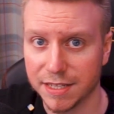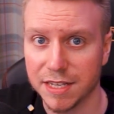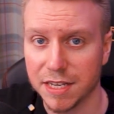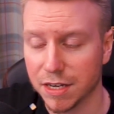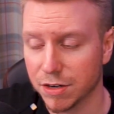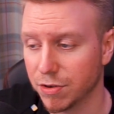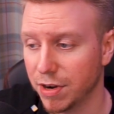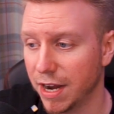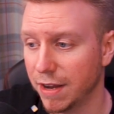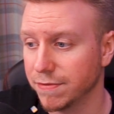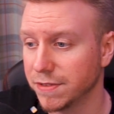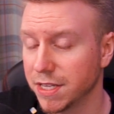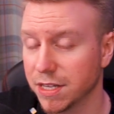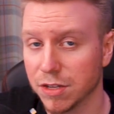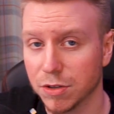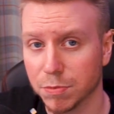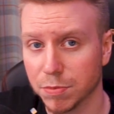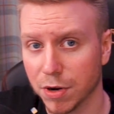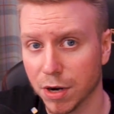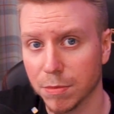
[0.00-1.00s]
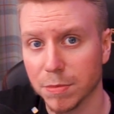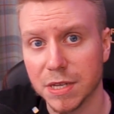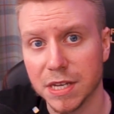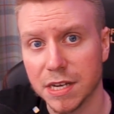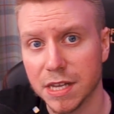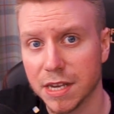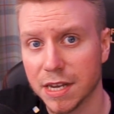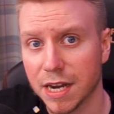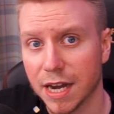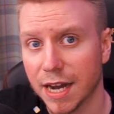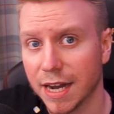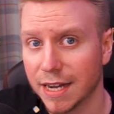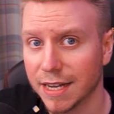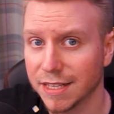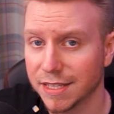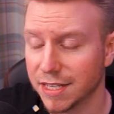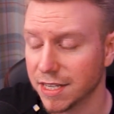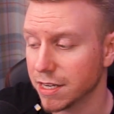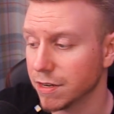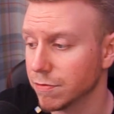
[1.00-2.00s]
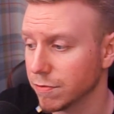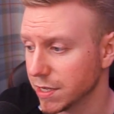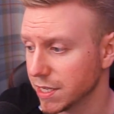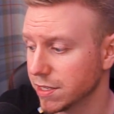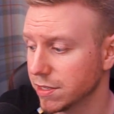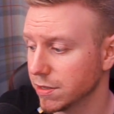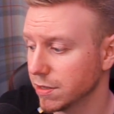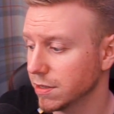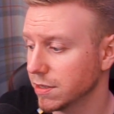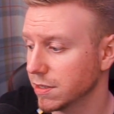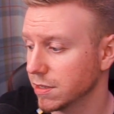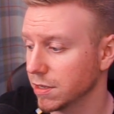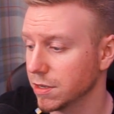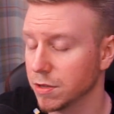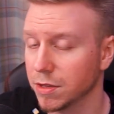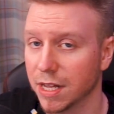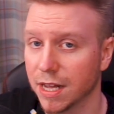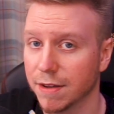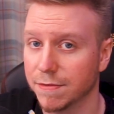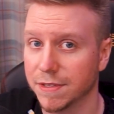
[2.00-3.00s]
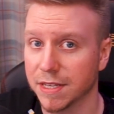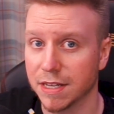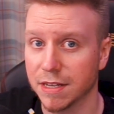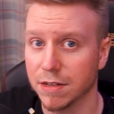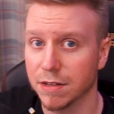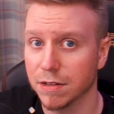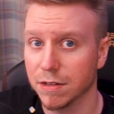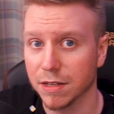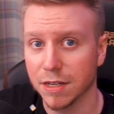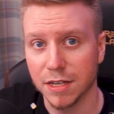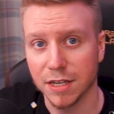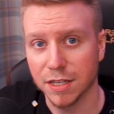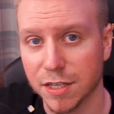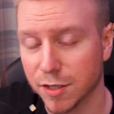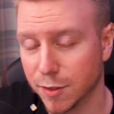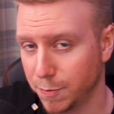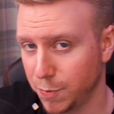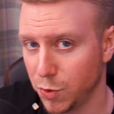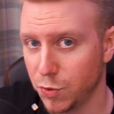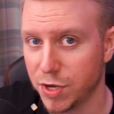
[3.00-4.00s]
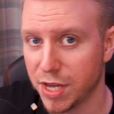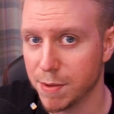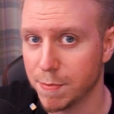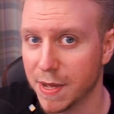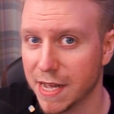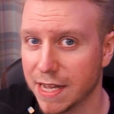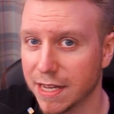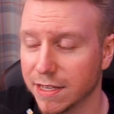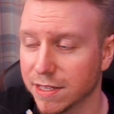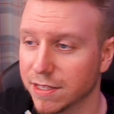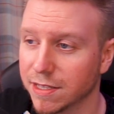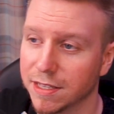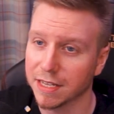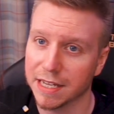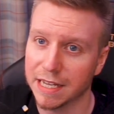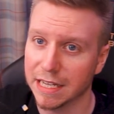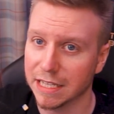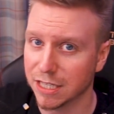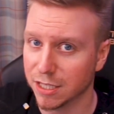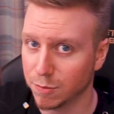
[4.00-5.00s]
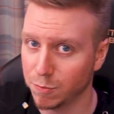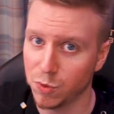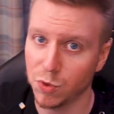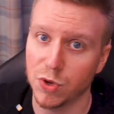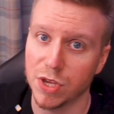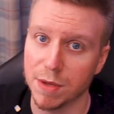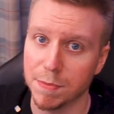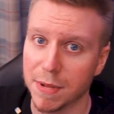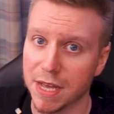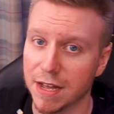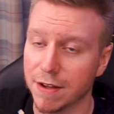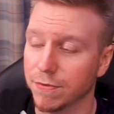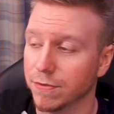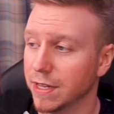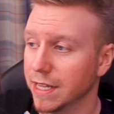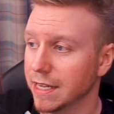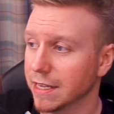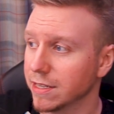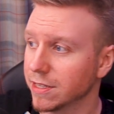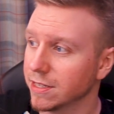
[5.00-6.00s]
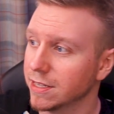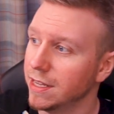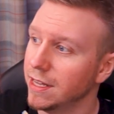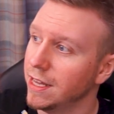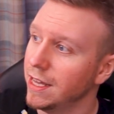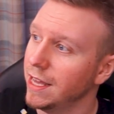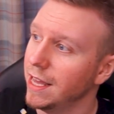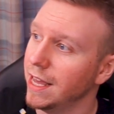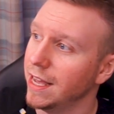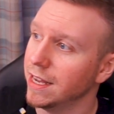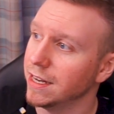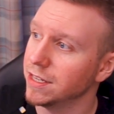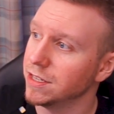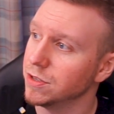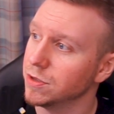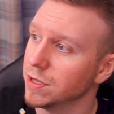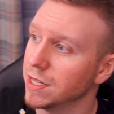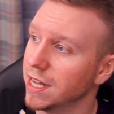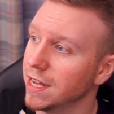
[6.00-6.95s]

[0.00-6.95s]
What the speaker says: tier crafting, you'll probably need a higher tier resource, so you'll have to kill spooky bears to get spooky bear flanks, and you'll